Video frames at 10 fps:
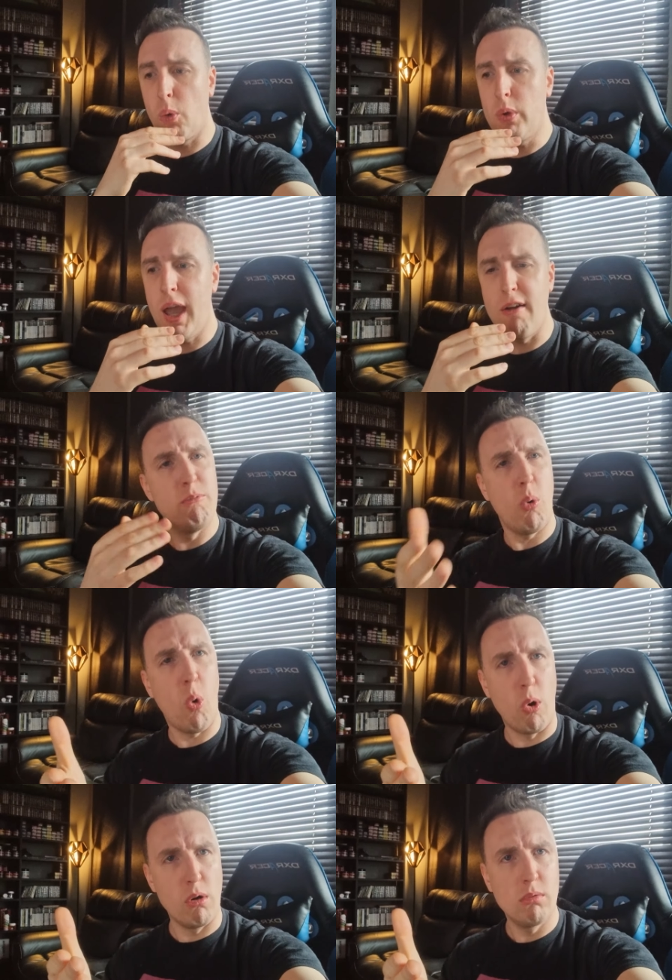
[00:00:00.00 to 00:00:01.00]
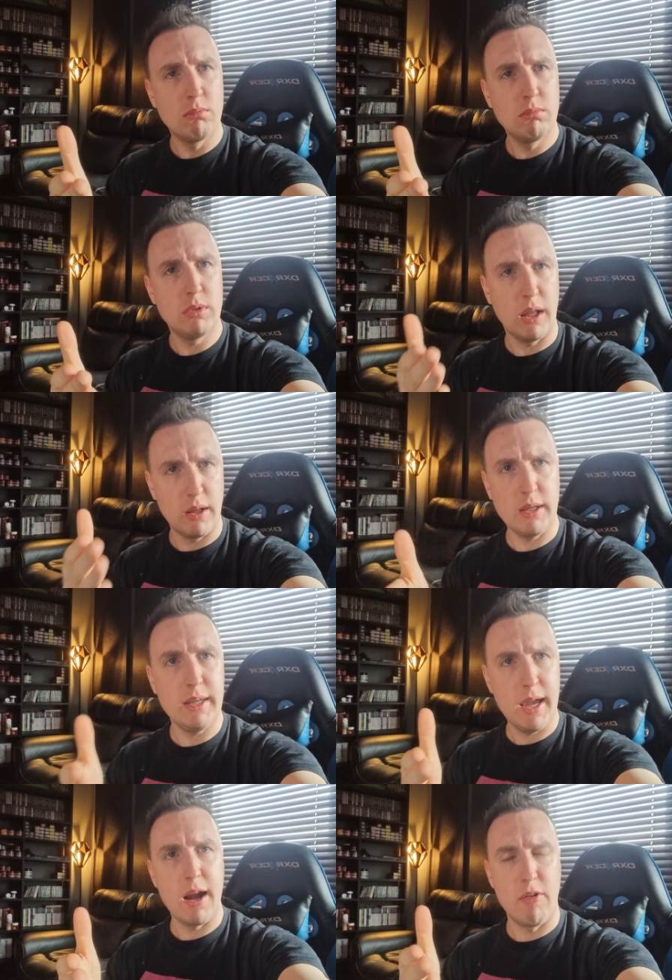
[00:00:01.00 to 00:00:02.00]
we have more than a
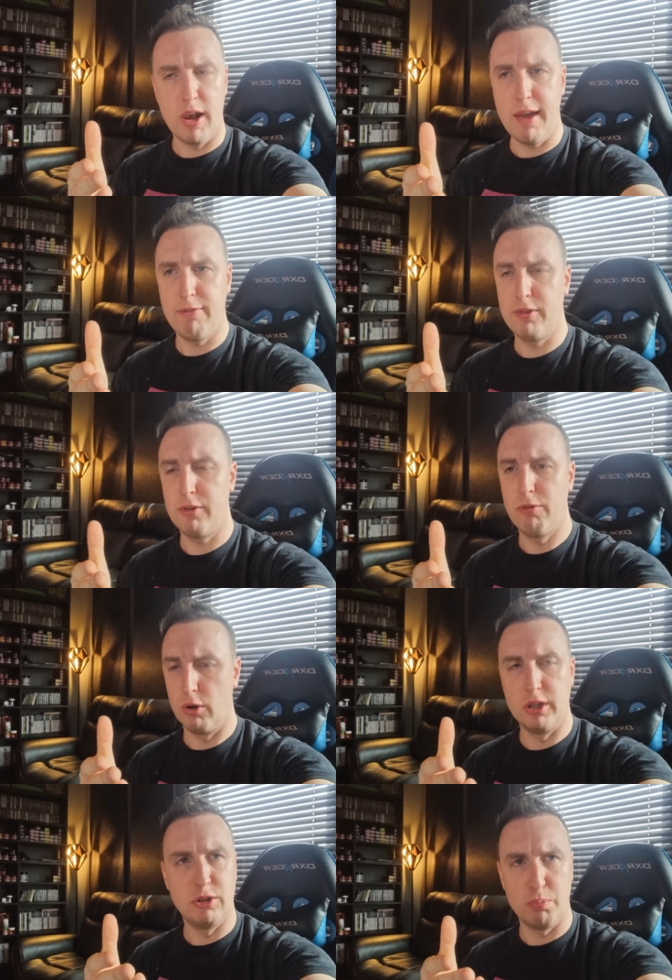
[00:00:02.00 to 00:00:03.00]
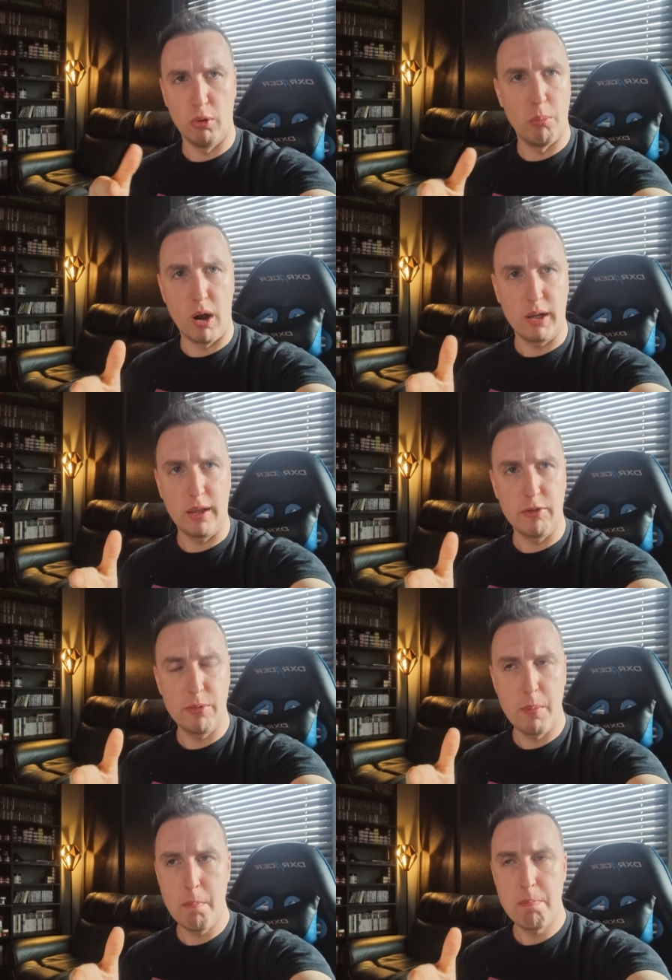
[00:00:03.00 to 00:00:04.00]
year left for this bull market.
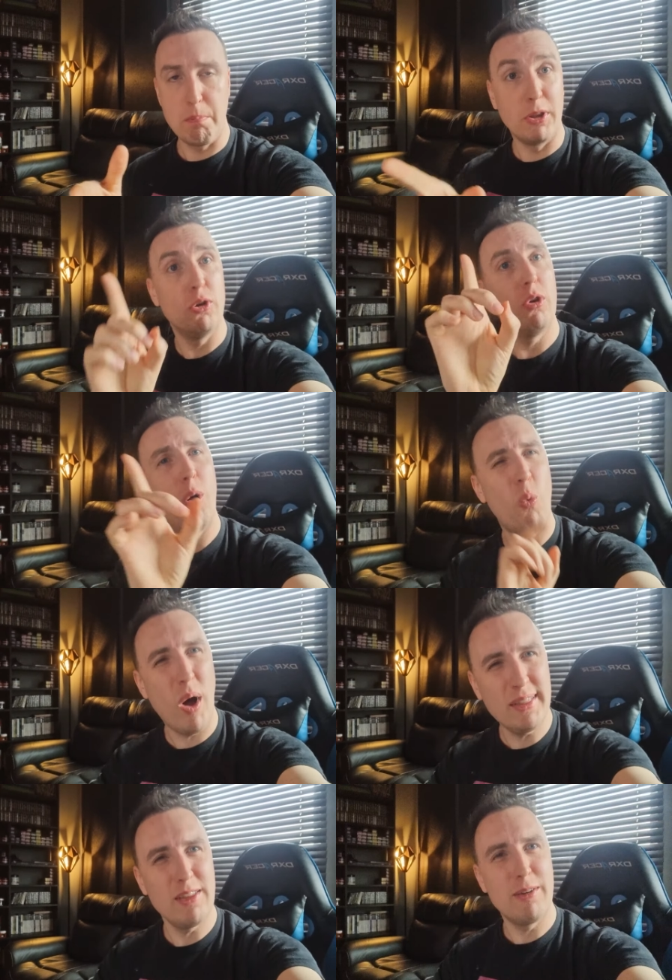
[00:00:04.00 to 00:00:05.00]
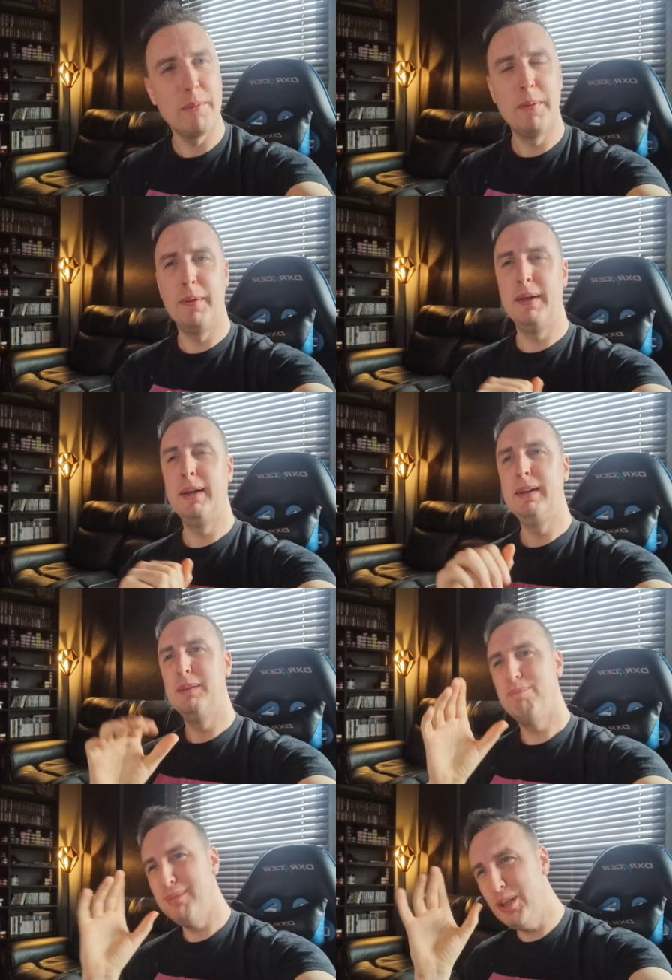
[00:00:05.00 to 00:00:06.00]
But you know what?
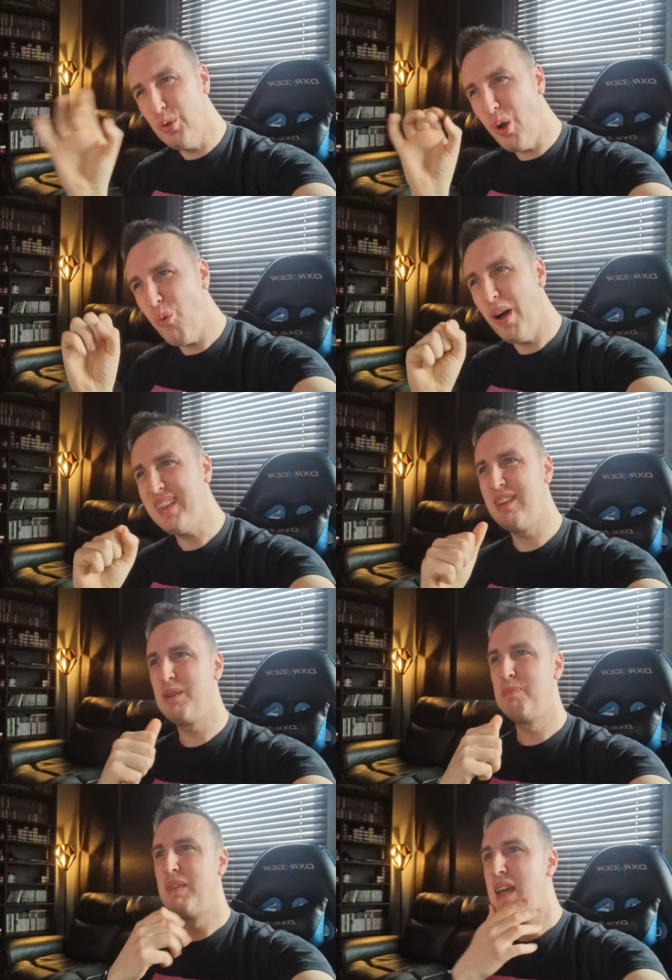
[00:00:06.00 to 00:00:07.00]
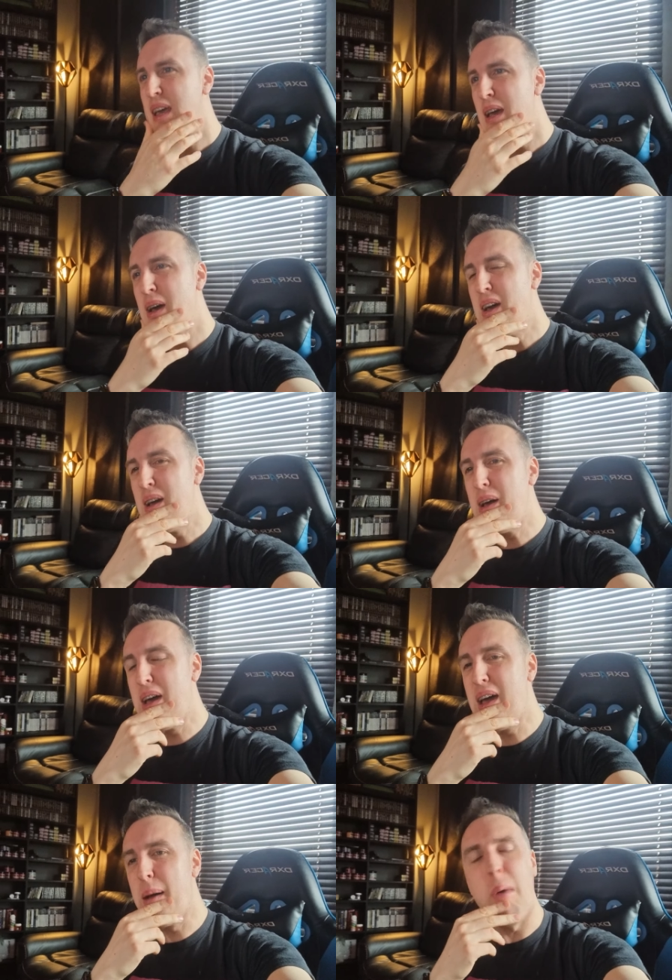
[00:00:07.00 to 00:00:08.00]
You know what?
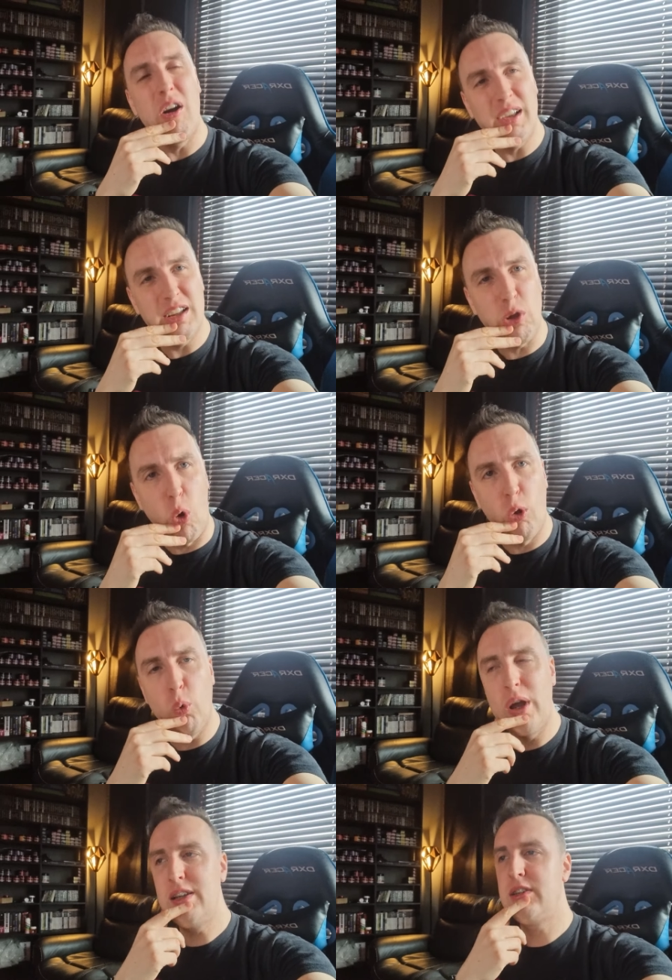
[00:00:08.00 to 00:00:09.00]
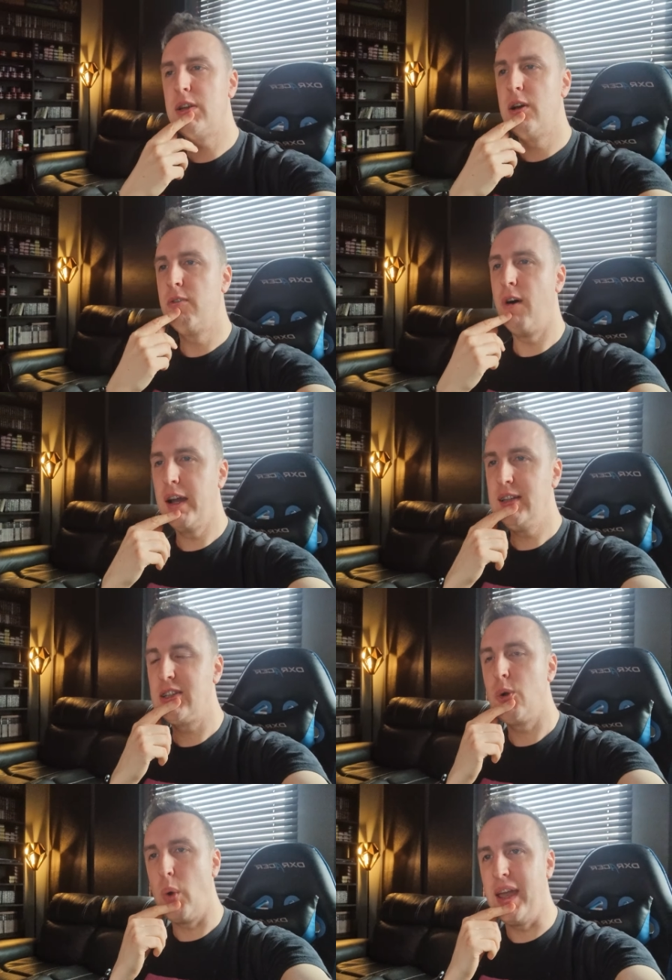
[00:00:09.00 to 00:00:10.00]
A market always
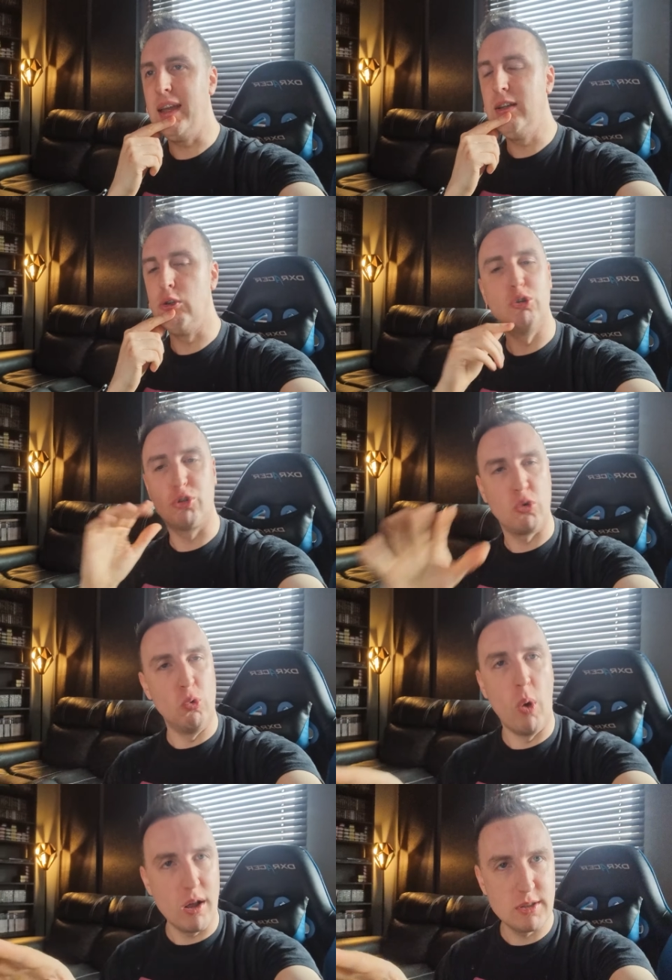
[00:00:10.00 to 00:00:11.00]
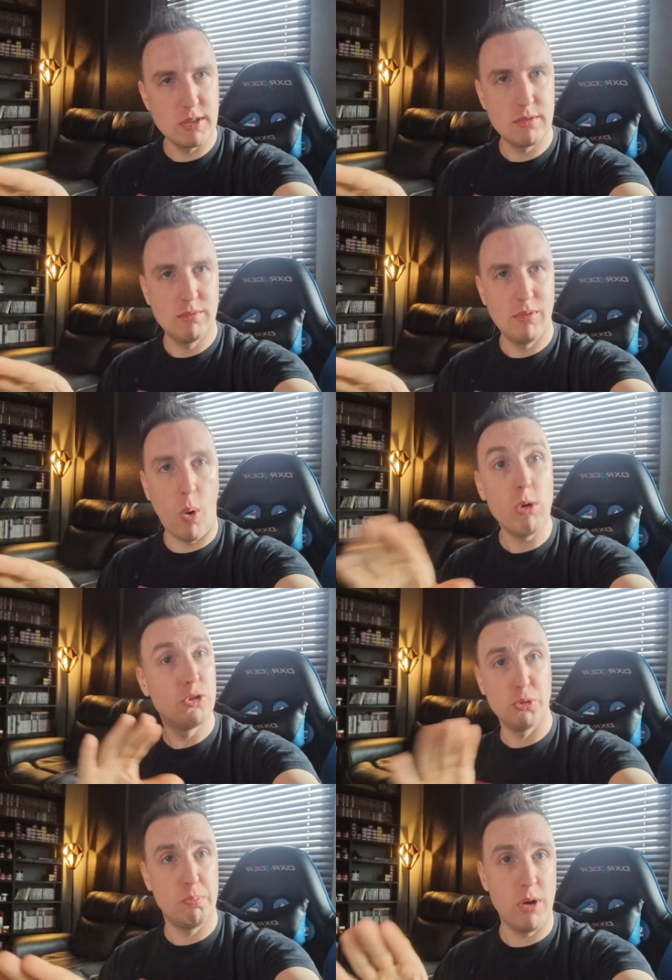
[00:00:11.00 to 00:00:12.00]
finds a way to screw us or
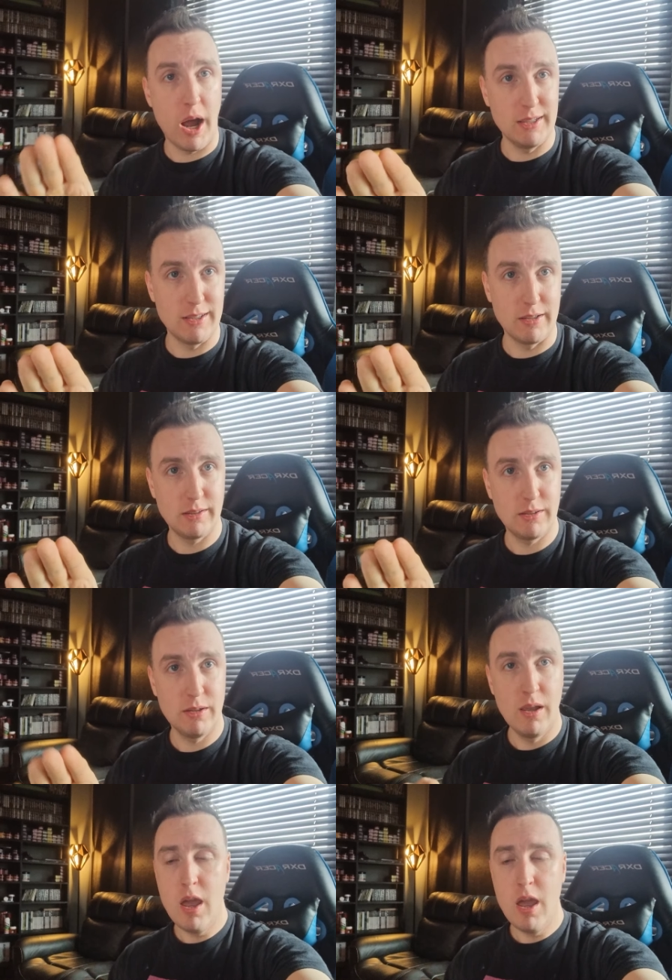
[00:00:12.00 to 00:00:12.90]
surprise us.